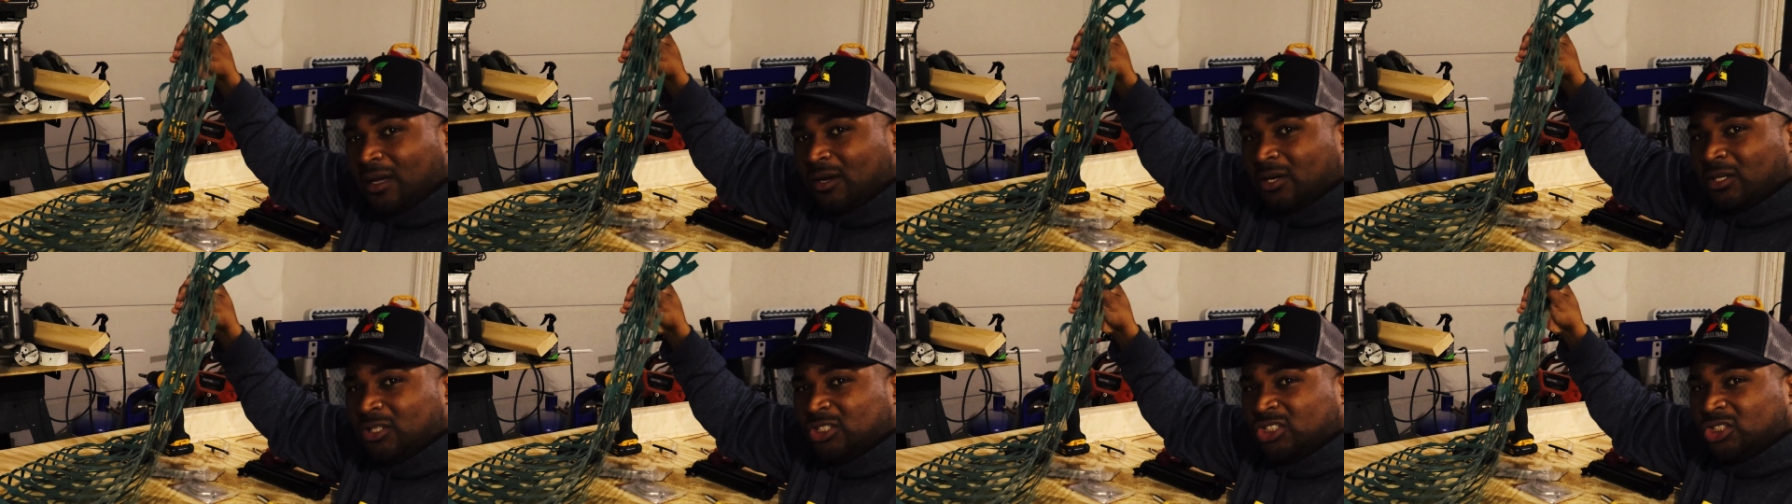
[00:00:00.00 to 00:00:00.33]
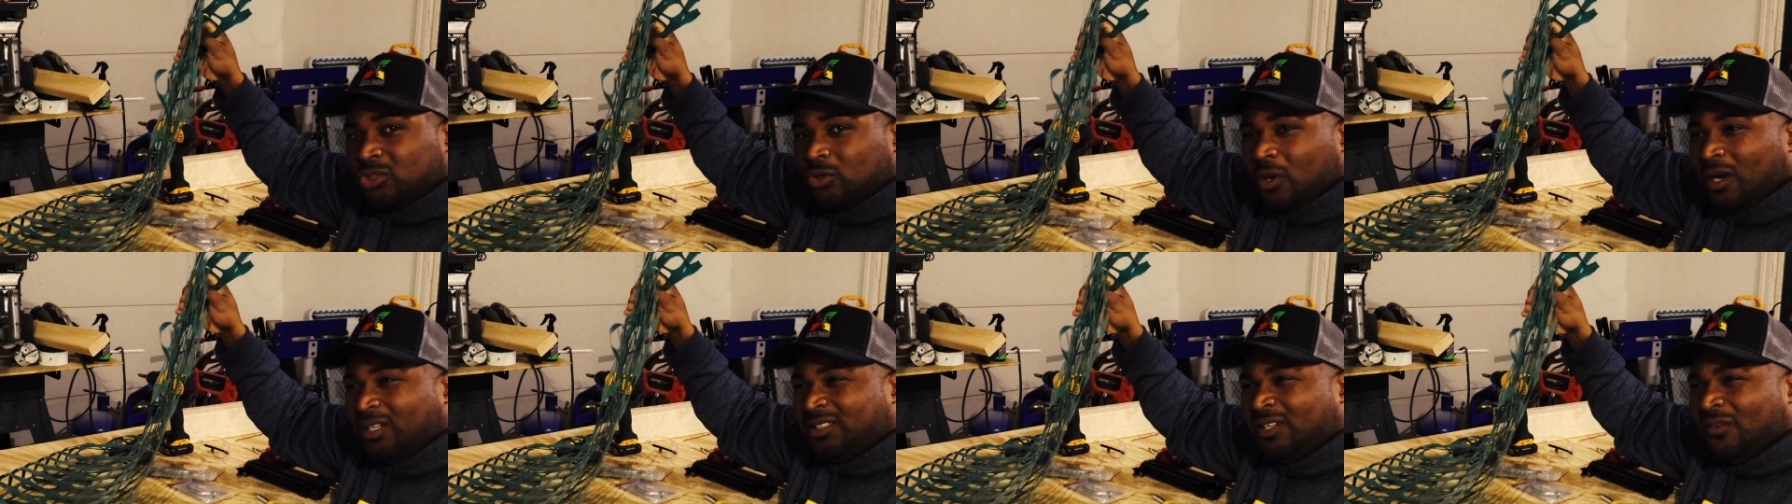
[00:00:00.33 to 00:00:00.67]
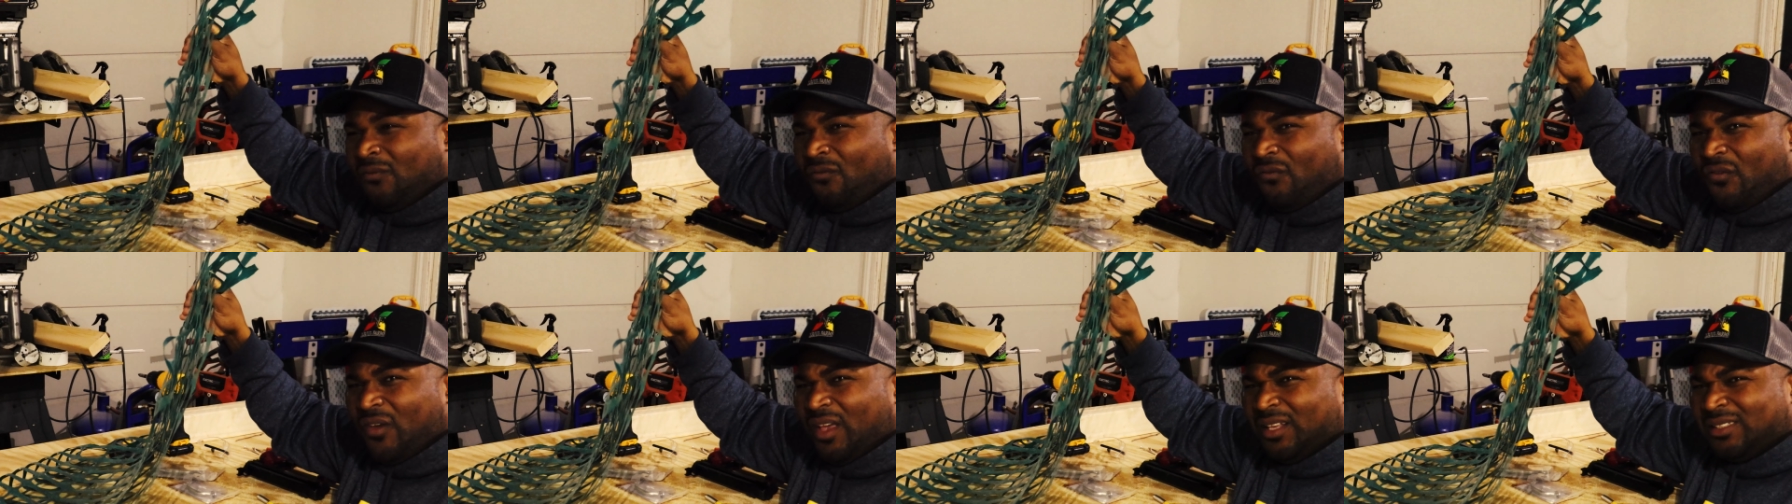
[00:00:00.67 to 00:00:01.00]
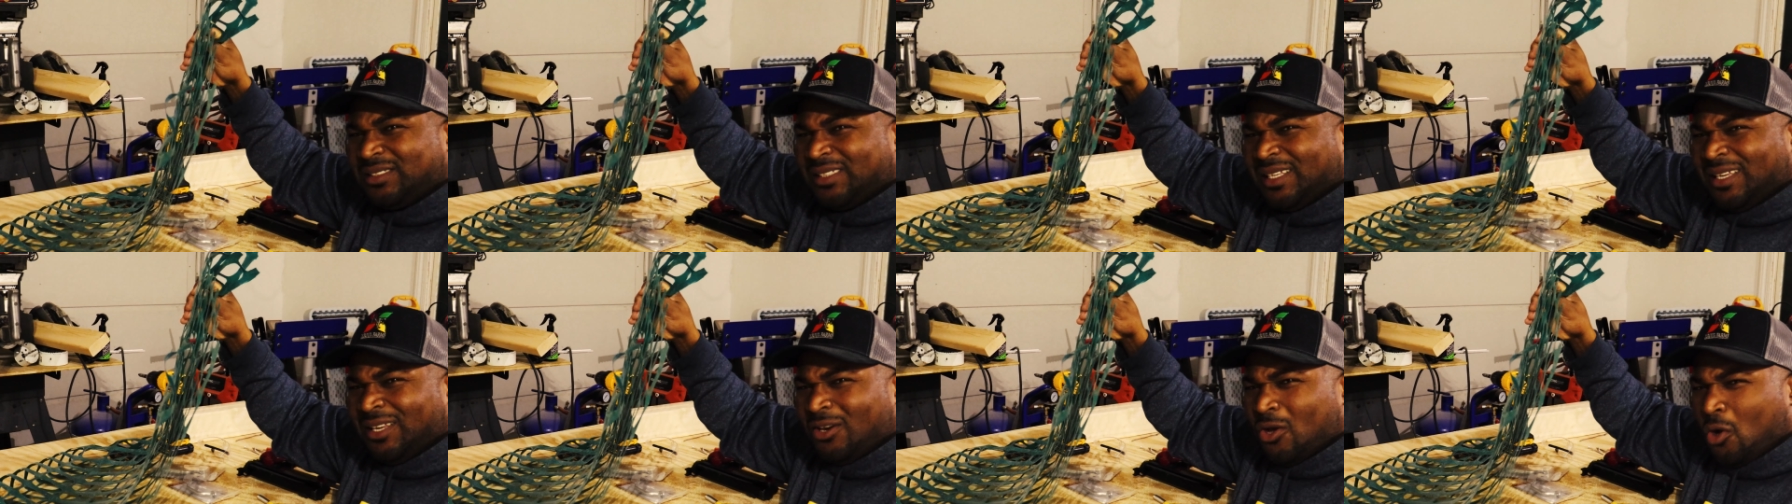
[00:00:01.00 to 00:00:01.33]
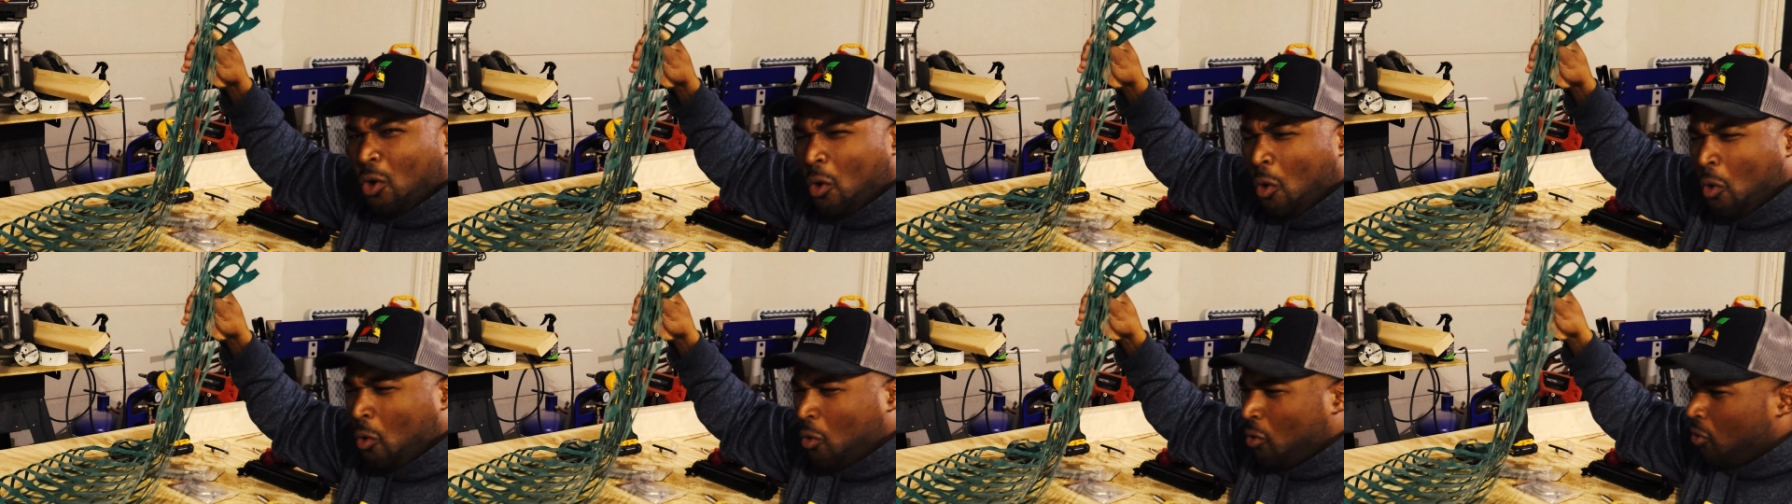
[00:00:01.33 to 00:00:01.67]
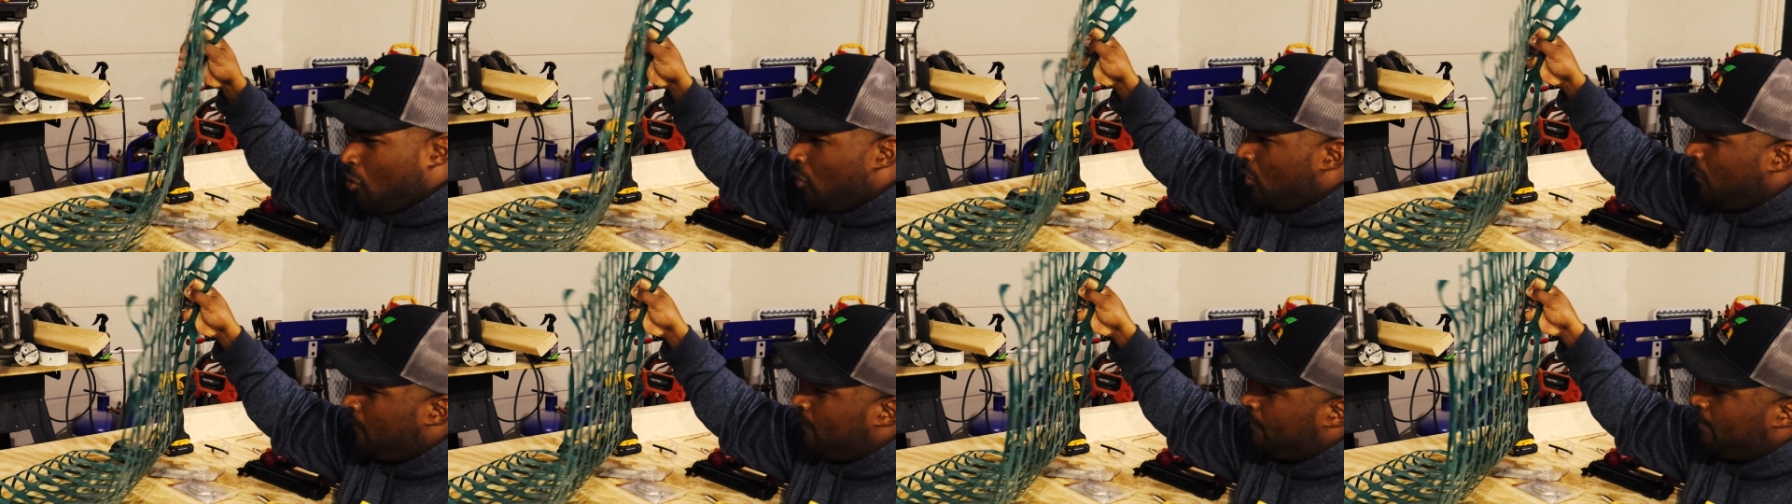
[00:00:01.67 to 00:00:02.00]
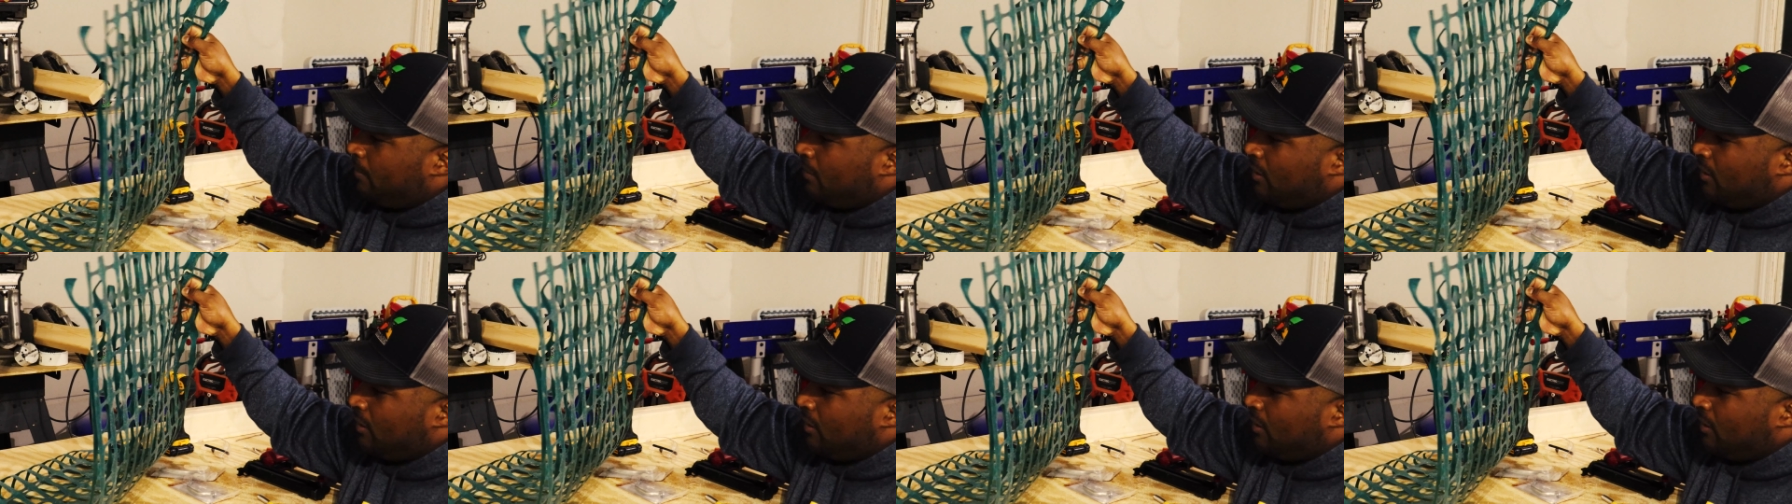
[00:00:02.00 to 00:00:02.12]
construction fencing or